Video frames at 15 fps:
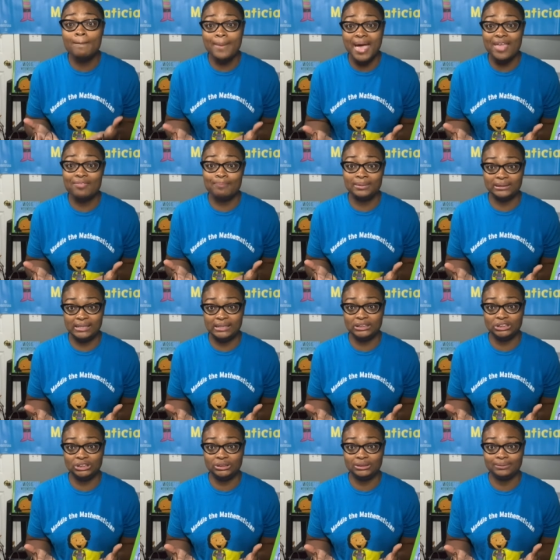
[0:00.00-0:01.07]

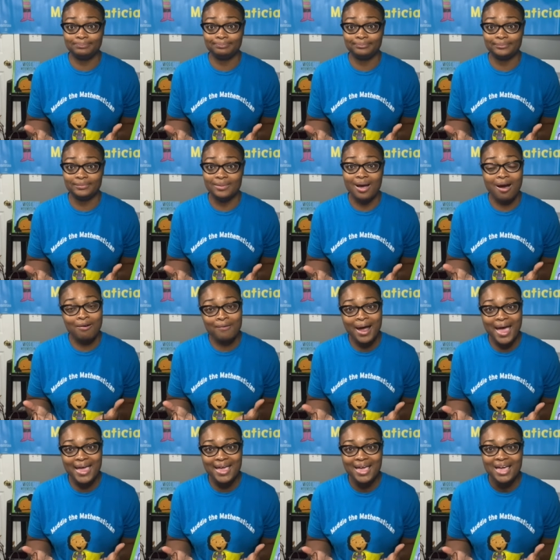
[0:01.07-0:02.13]
mathematicians. All
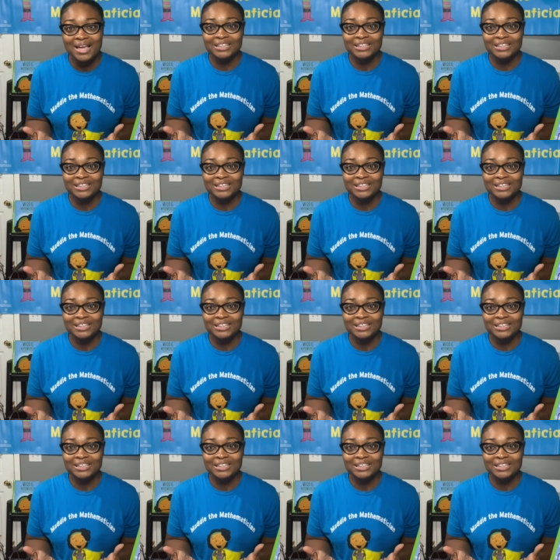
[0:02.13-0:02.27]
right?